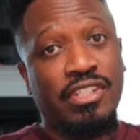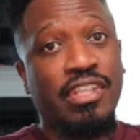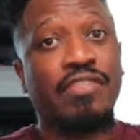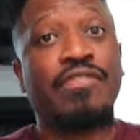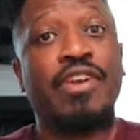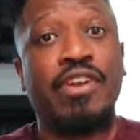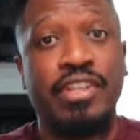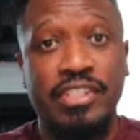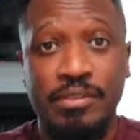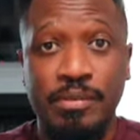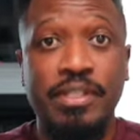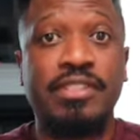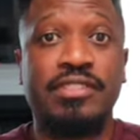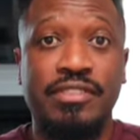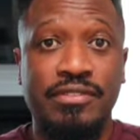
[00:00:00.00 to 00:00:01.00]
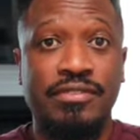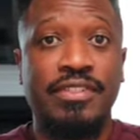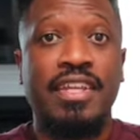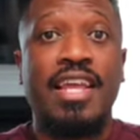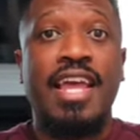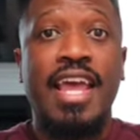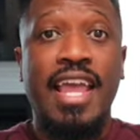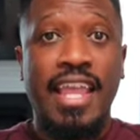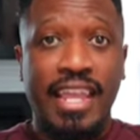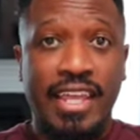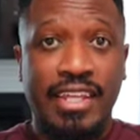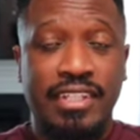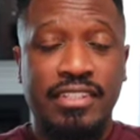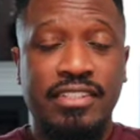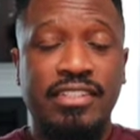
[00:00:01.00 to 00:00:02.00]
get very expensive.
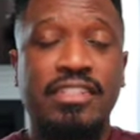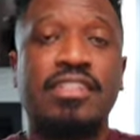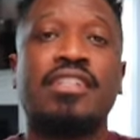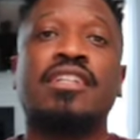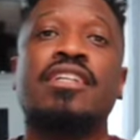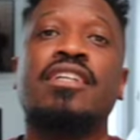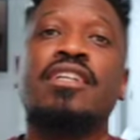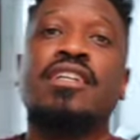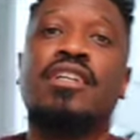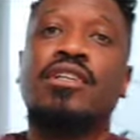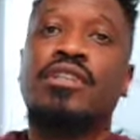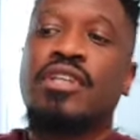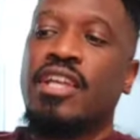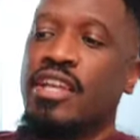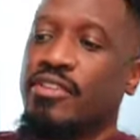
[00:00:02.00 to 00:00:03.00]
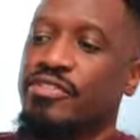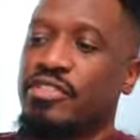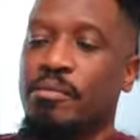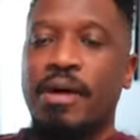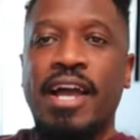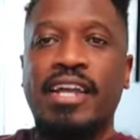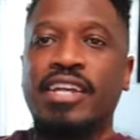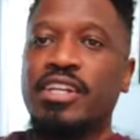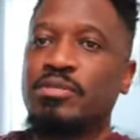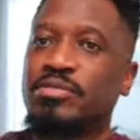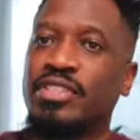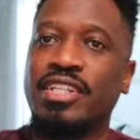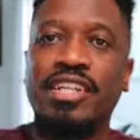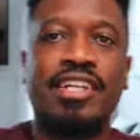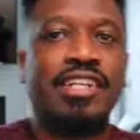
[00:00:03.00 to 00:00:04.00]
And if somebody comes
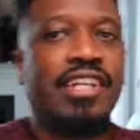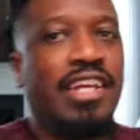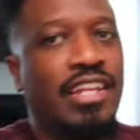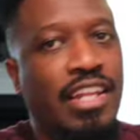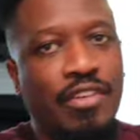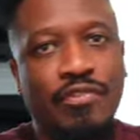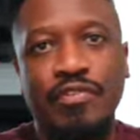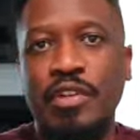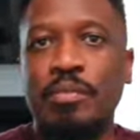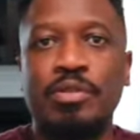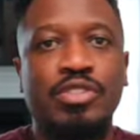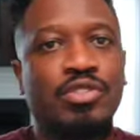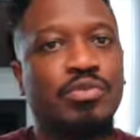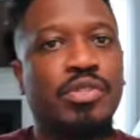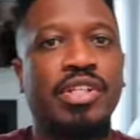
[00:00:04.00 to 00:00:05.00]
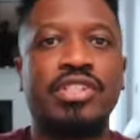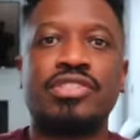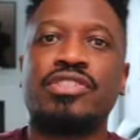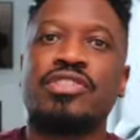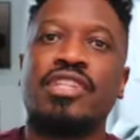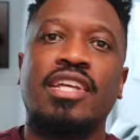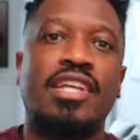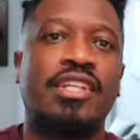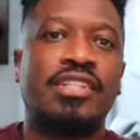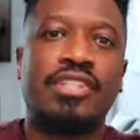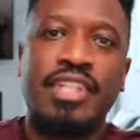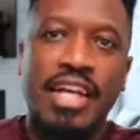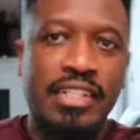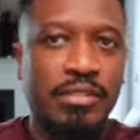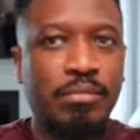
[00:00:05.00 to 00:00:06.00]
in and they flip a switch and you
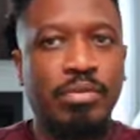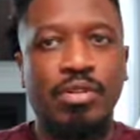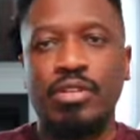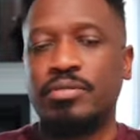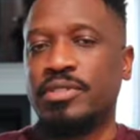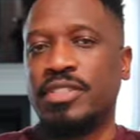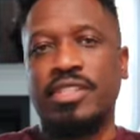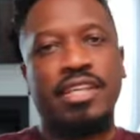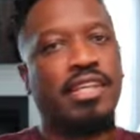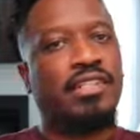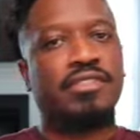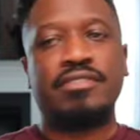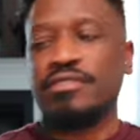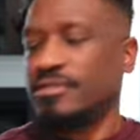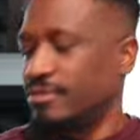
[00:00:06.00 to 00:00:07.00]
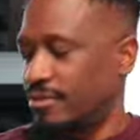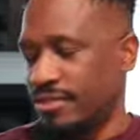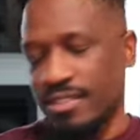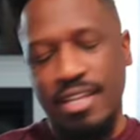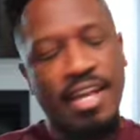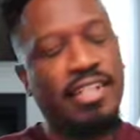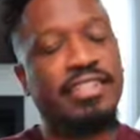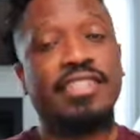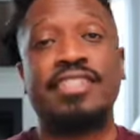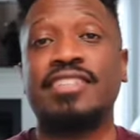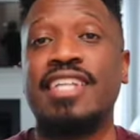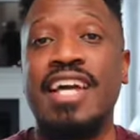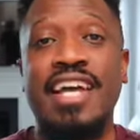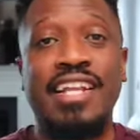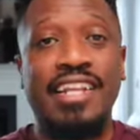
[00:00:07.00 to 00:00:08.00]
got the bulbs, I did
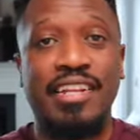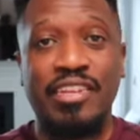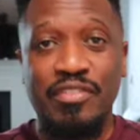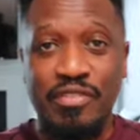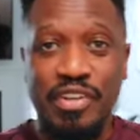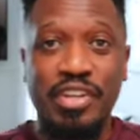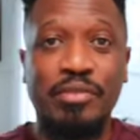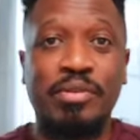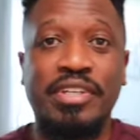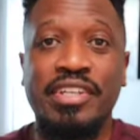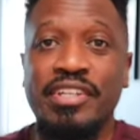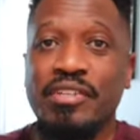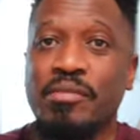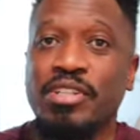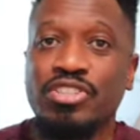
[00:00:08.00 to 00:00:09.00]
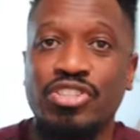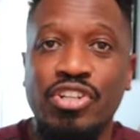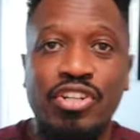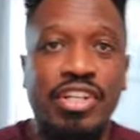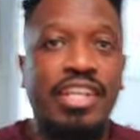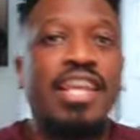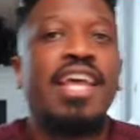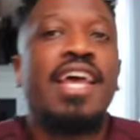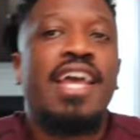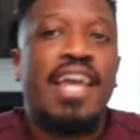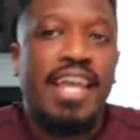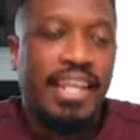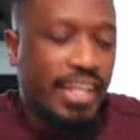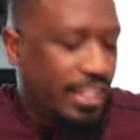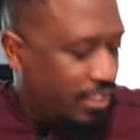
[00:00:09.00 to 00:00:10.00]
that in the very beginning of my journey,
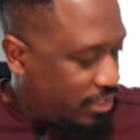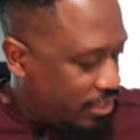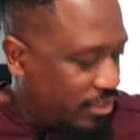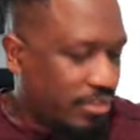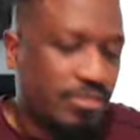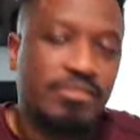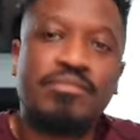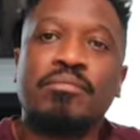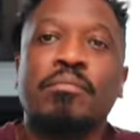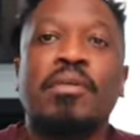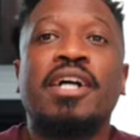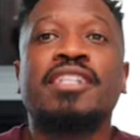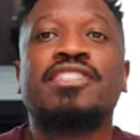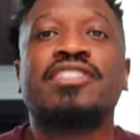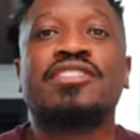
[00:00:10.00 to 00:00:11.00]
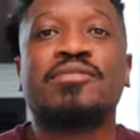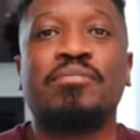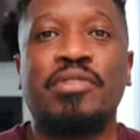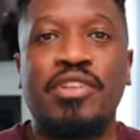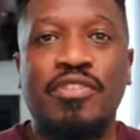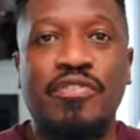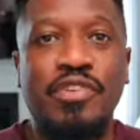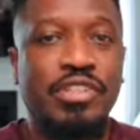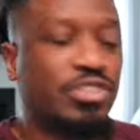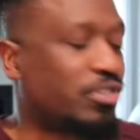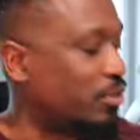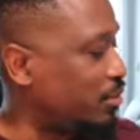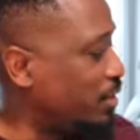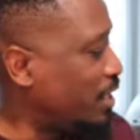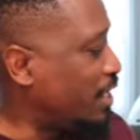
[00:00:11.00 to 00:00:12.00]
and it's much
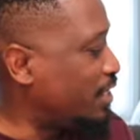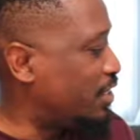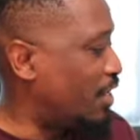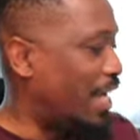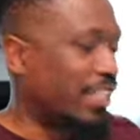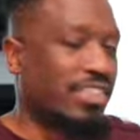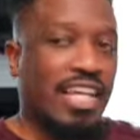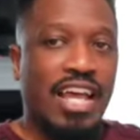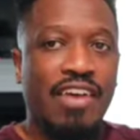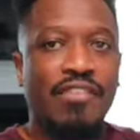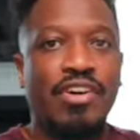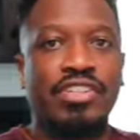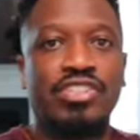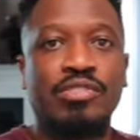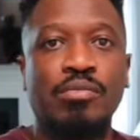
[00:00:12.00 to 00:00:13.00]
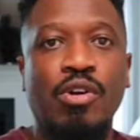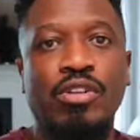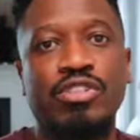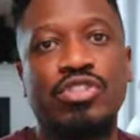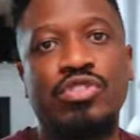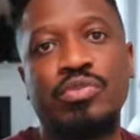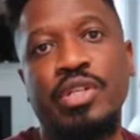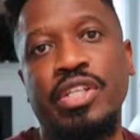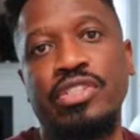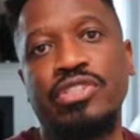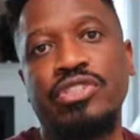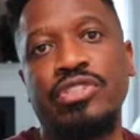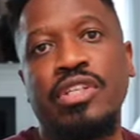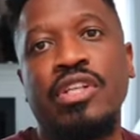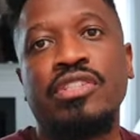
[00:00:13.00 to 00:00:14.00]
beneficial to actually have a smart
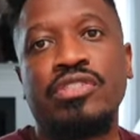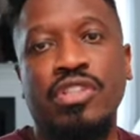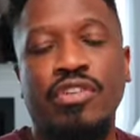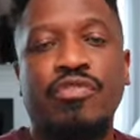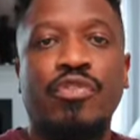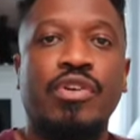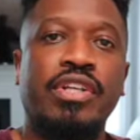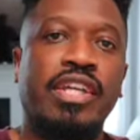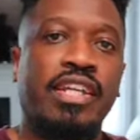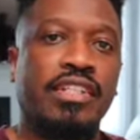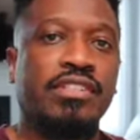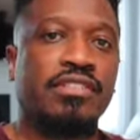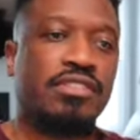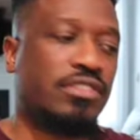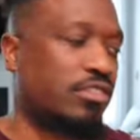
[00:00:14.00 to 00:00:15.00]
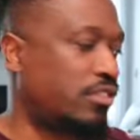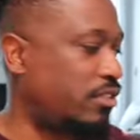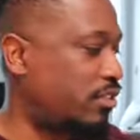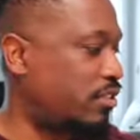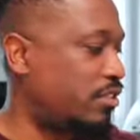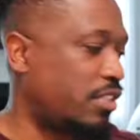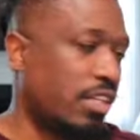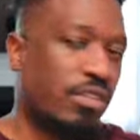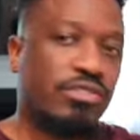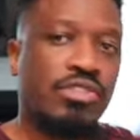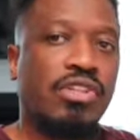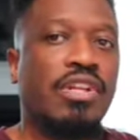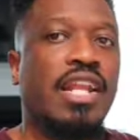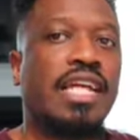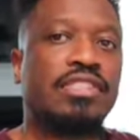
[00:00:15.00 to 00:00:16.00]
switch. So therefore they can still
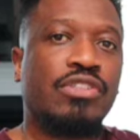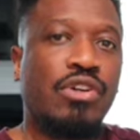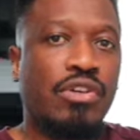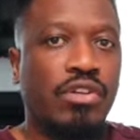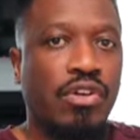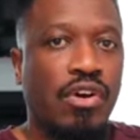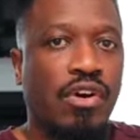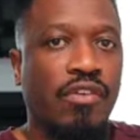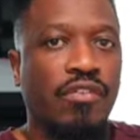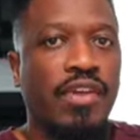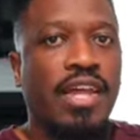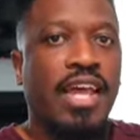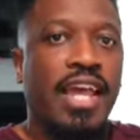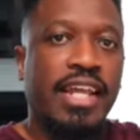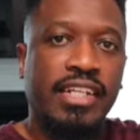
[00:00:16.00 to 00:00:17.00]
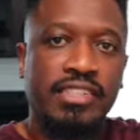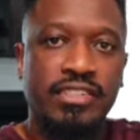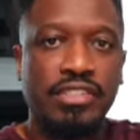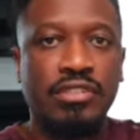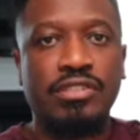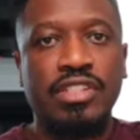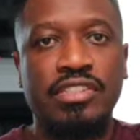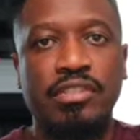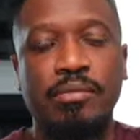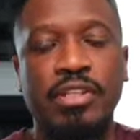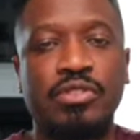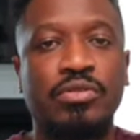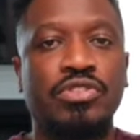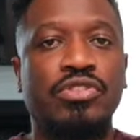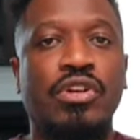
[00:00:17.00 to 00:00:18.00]
turn the lights on and off, and it still doesn't
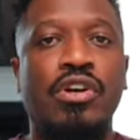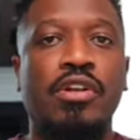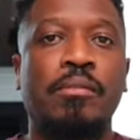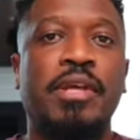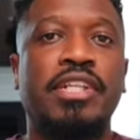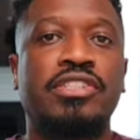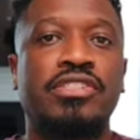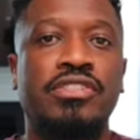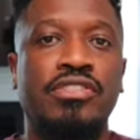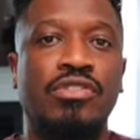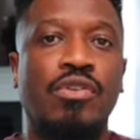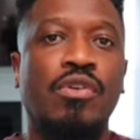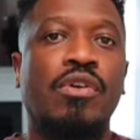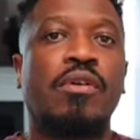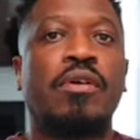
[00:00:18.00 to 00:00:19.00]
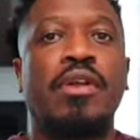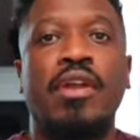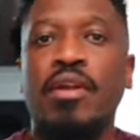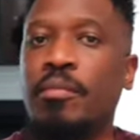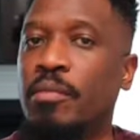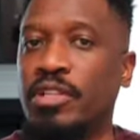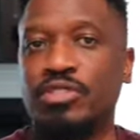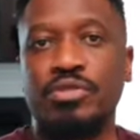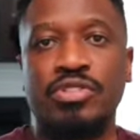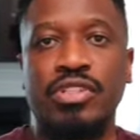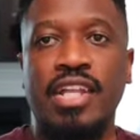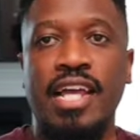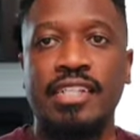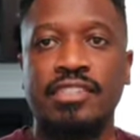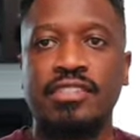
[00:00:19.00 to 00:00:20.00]
mess with your automations or mess with your
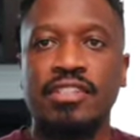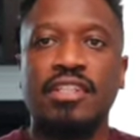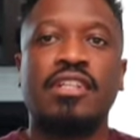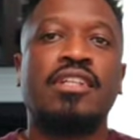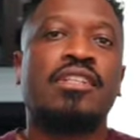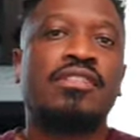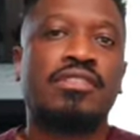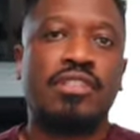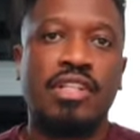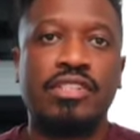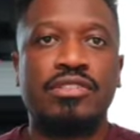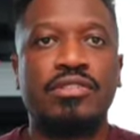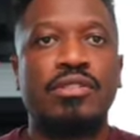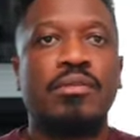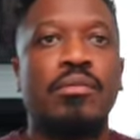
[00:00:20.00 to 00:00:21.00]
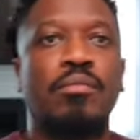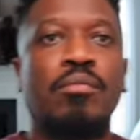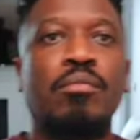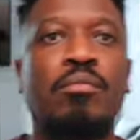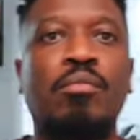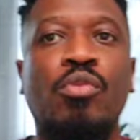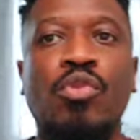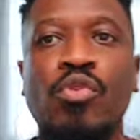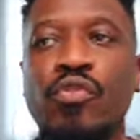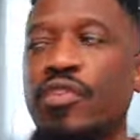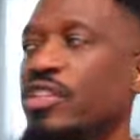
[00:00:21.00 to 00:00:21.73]
lights. So let's move